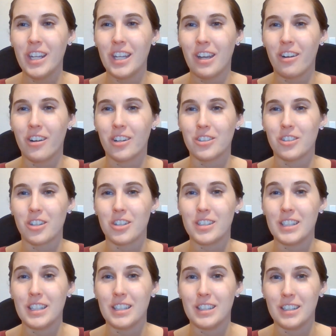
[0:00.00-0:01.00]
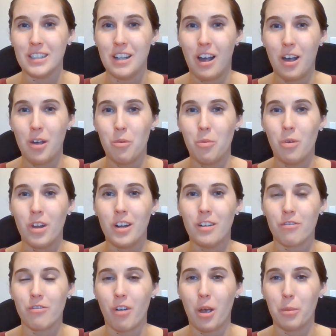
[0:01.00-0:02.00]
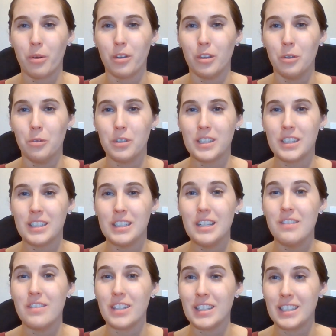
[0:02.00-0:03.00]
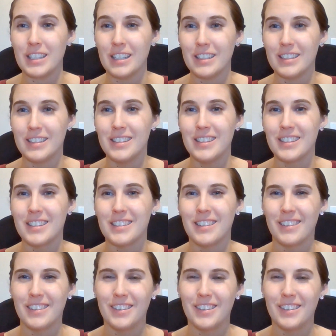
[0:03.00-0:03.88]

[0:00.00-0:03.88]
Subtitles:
characters is not one of Robert Louis Stevenson's?